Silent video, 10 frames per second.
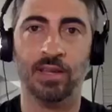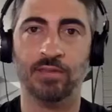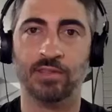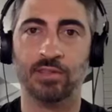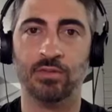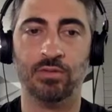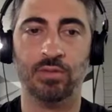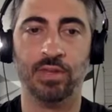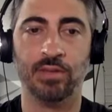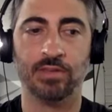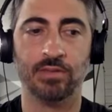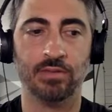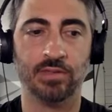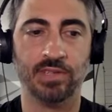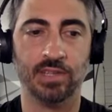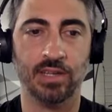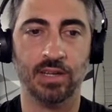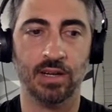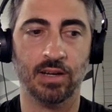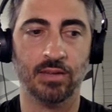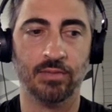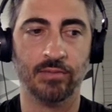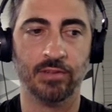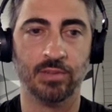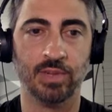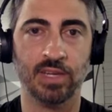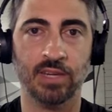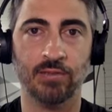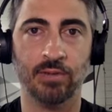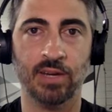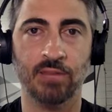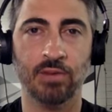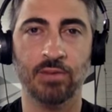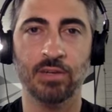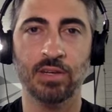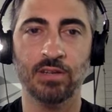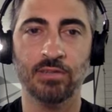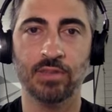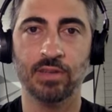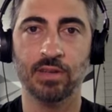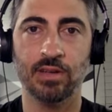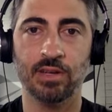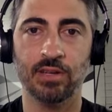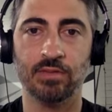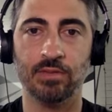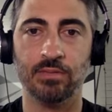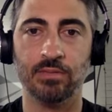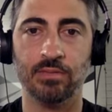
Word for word: that was cool. That was cool to see. First big giveaway. What are we going to do for the next one?